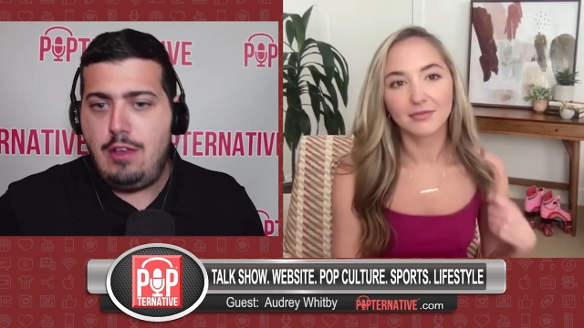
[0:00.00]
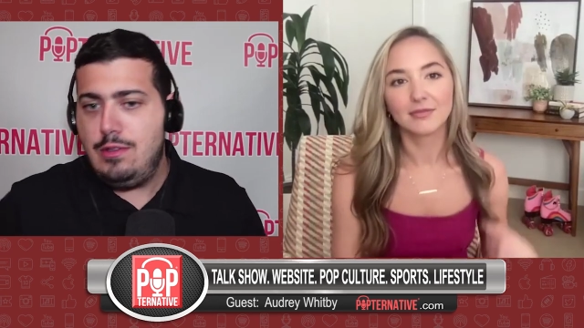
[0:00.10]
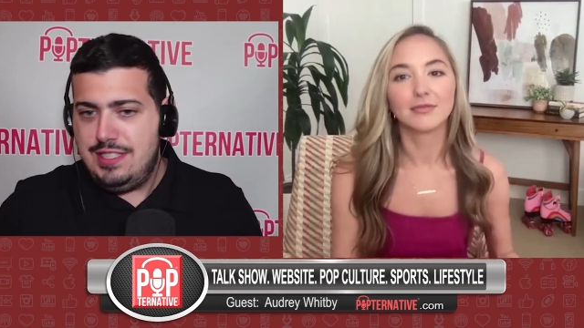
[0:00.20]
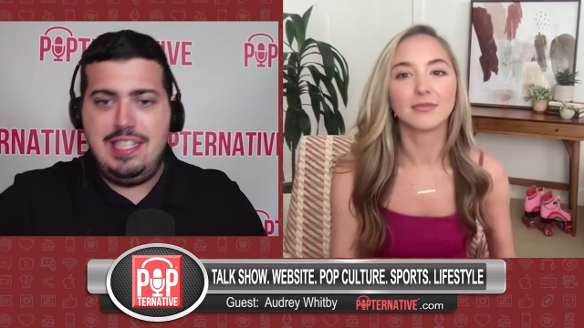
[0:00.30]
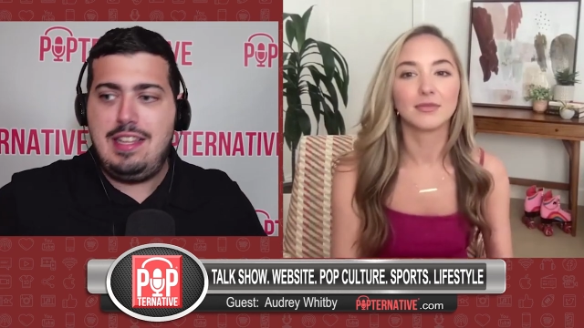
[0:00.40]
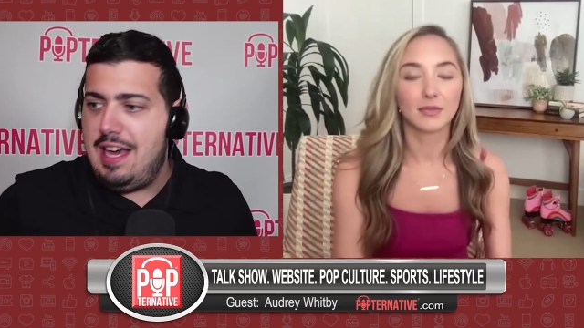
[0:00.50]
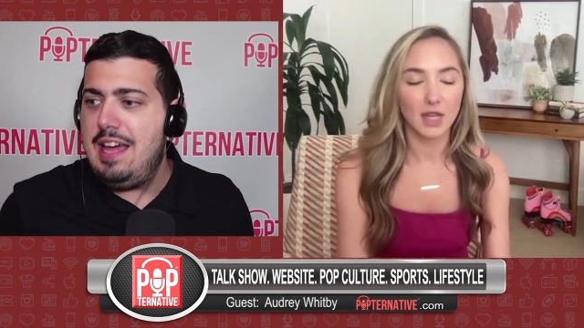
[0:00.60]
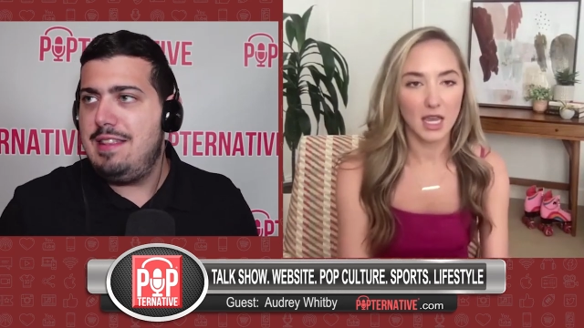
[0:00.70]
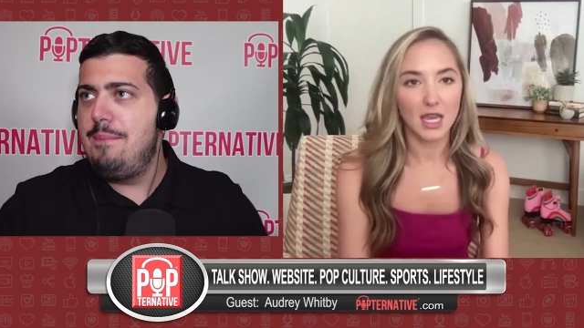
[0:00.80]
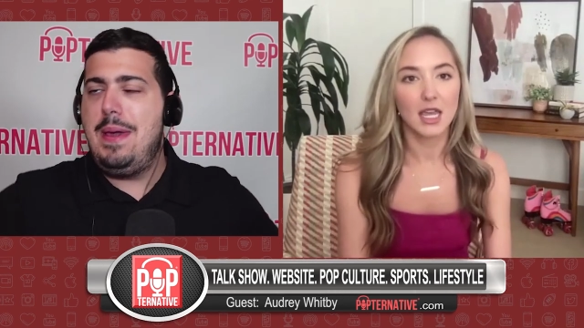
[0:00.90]
Speaker 1: You see the,
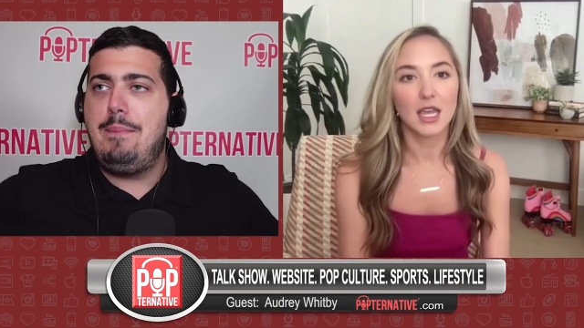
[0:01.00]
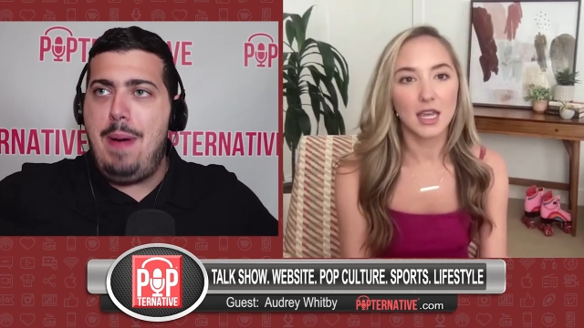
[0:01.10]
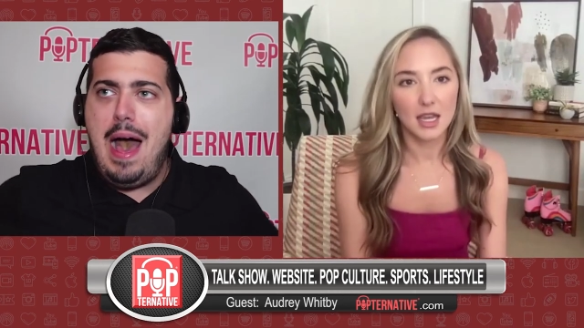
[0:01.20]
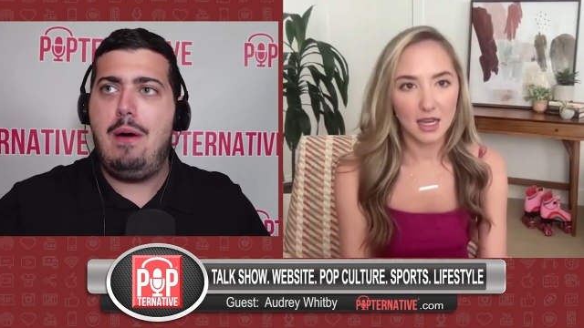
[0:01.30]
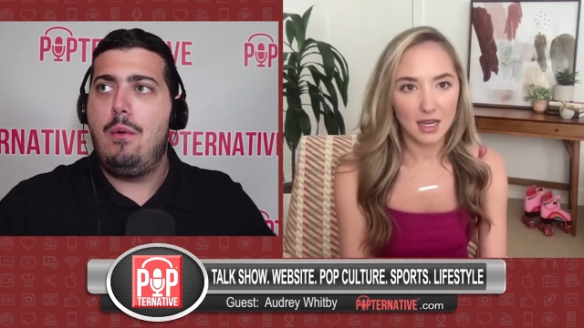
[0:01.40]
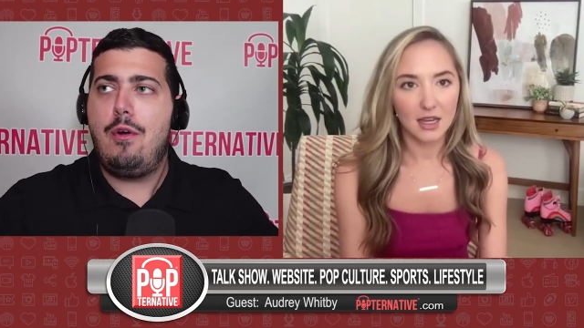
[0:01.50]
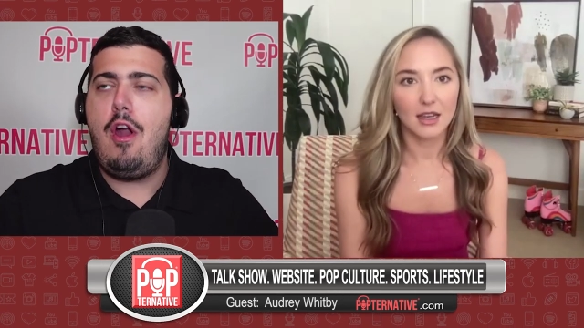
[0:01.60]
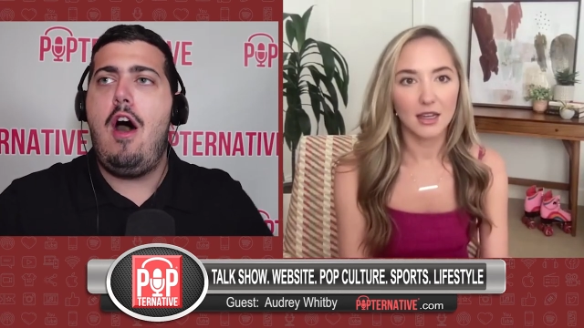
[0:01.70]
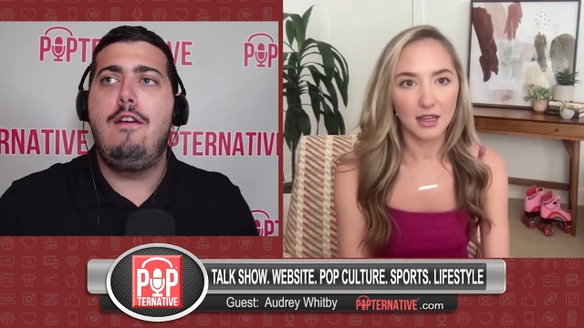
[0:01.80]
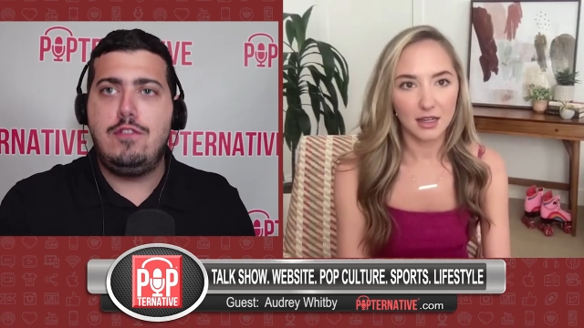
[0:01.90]
the big power
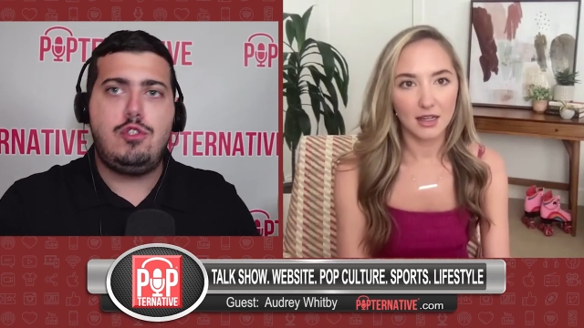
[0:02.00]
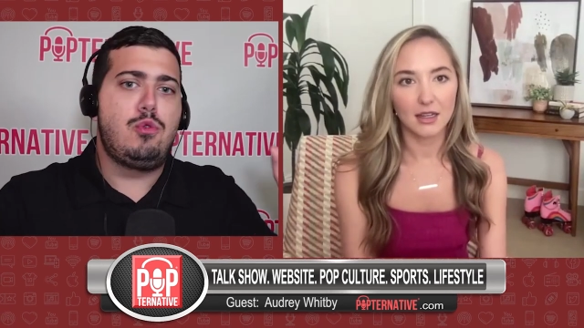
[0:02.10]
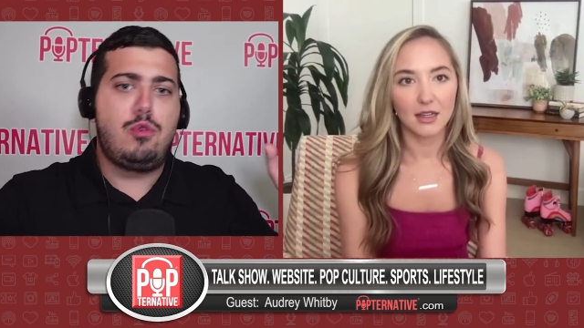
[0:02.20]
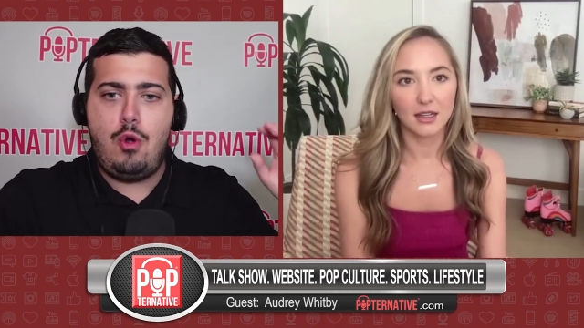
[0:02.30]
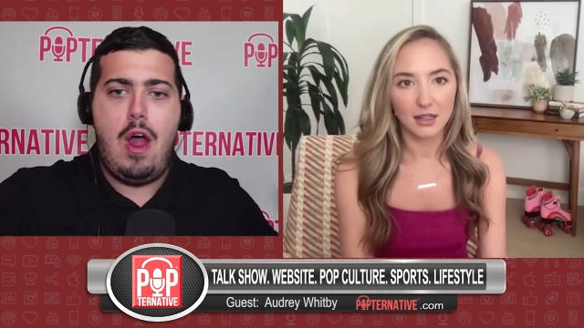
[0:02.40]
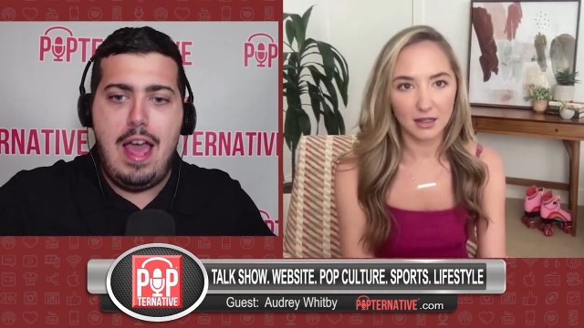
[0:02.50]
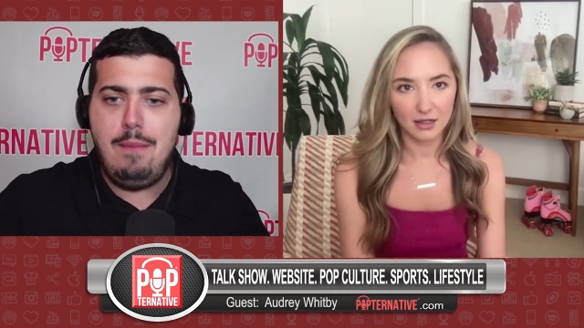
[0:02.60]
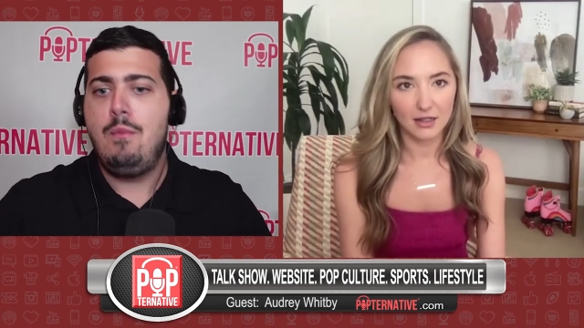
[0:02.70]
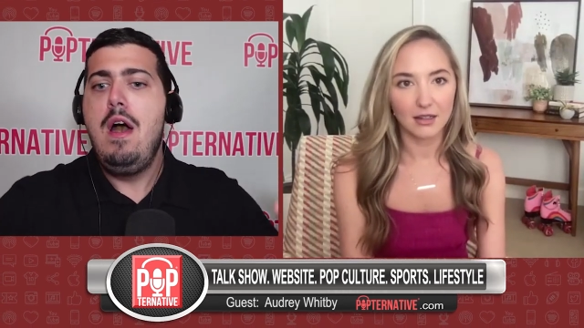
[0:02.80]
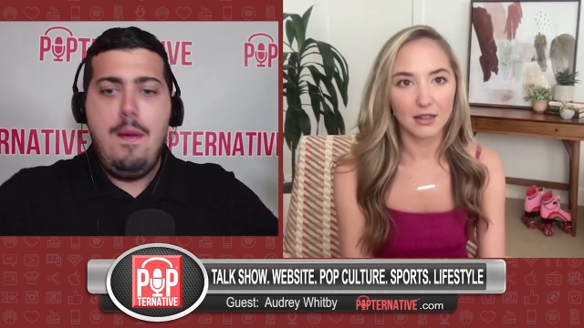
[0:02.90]
of true
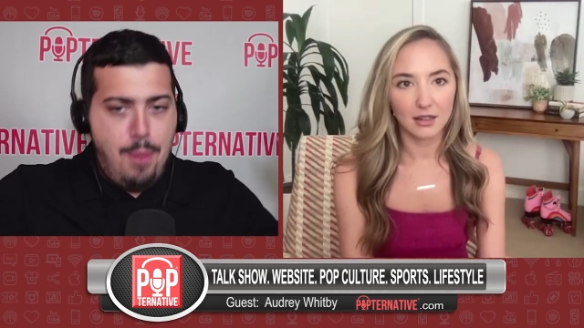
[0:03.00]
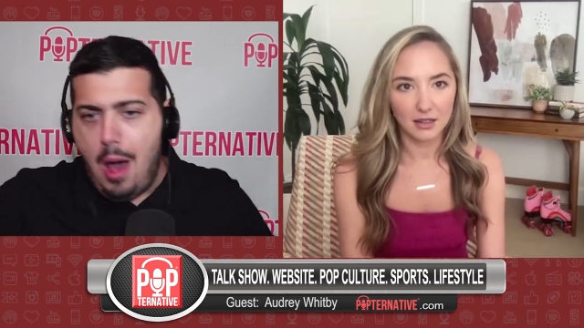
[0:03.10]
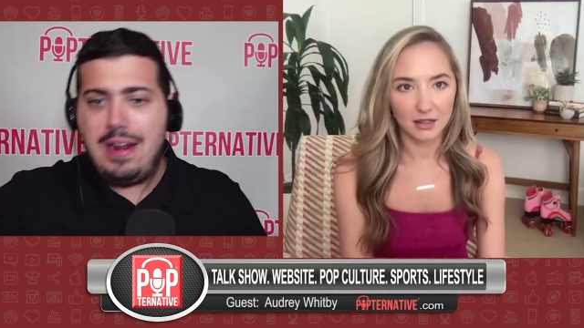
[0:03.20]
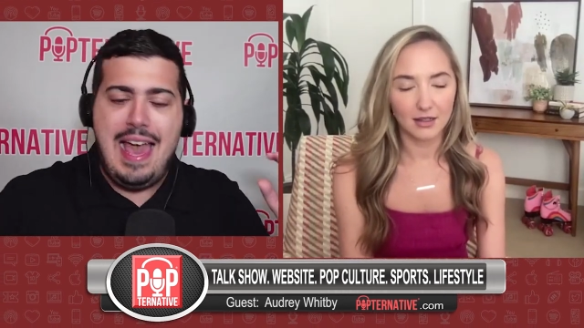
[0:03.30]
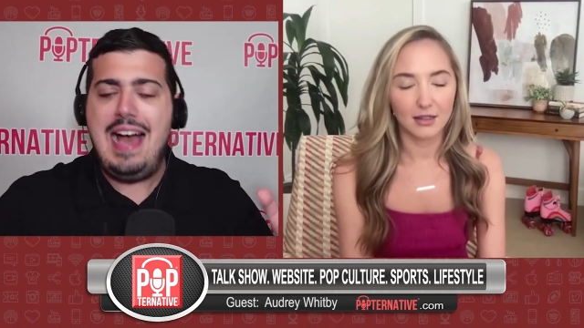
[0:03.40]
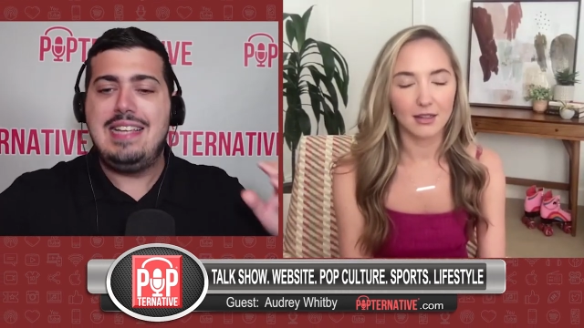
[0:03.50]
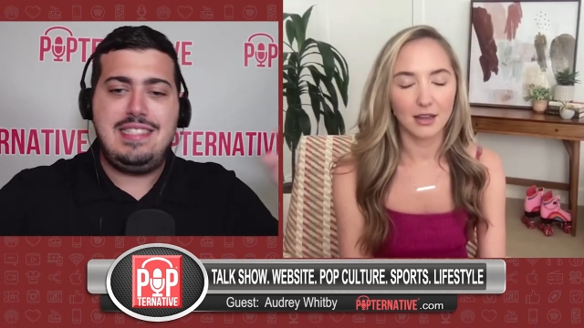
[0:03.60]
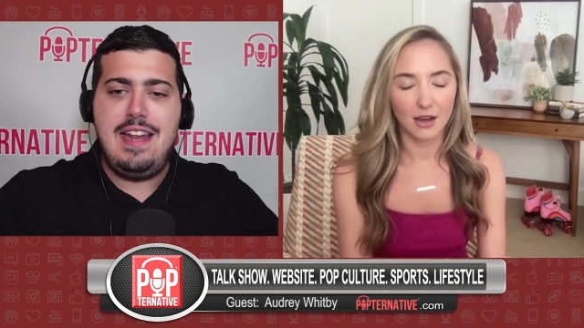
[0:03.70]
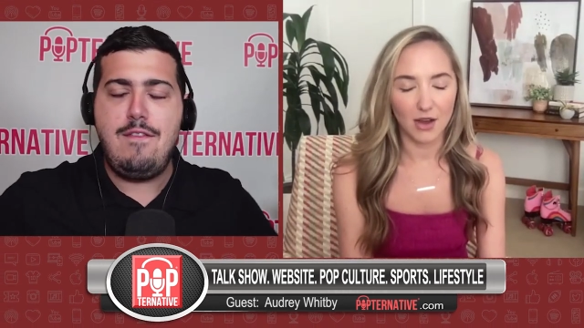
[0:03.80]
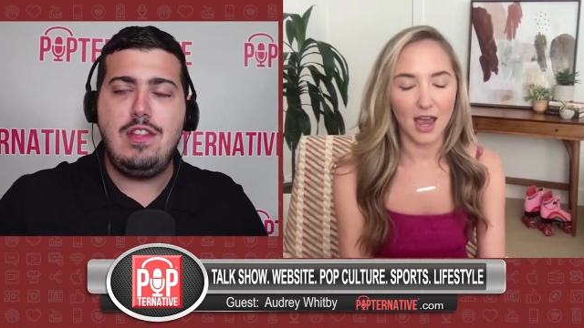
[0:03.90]
crime podcasts
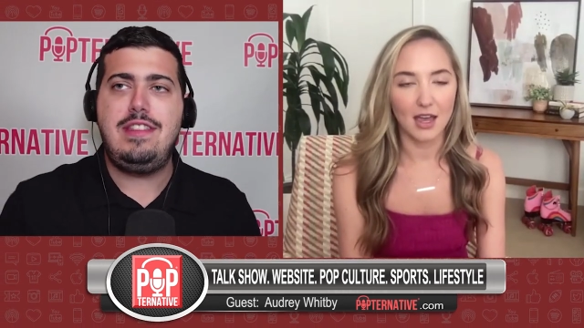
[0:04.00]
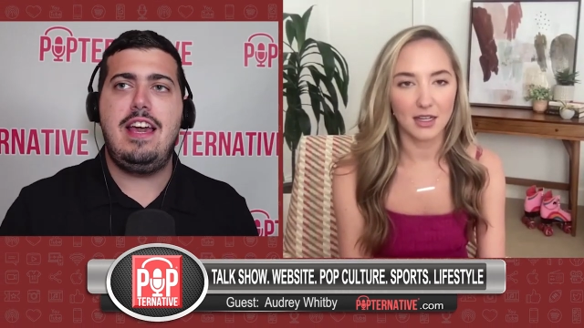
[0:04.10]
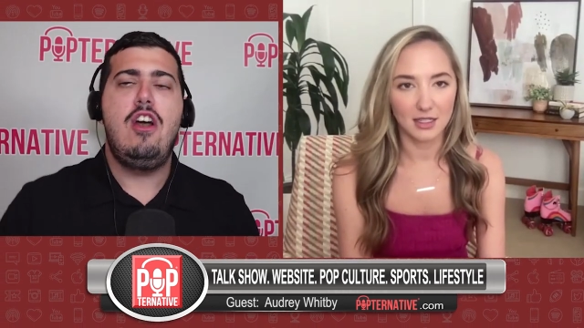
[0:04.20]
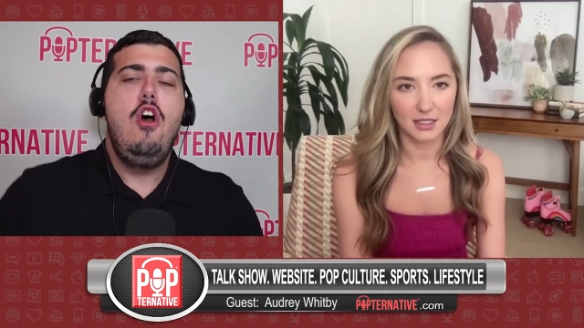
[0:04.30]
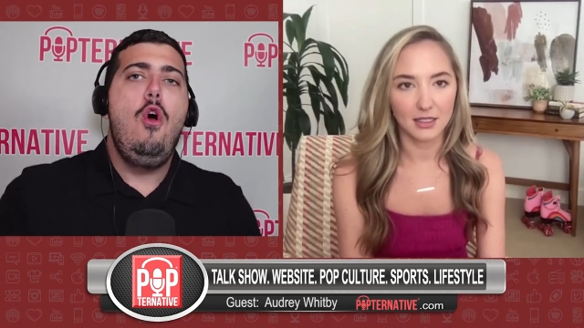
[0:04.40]
and everything.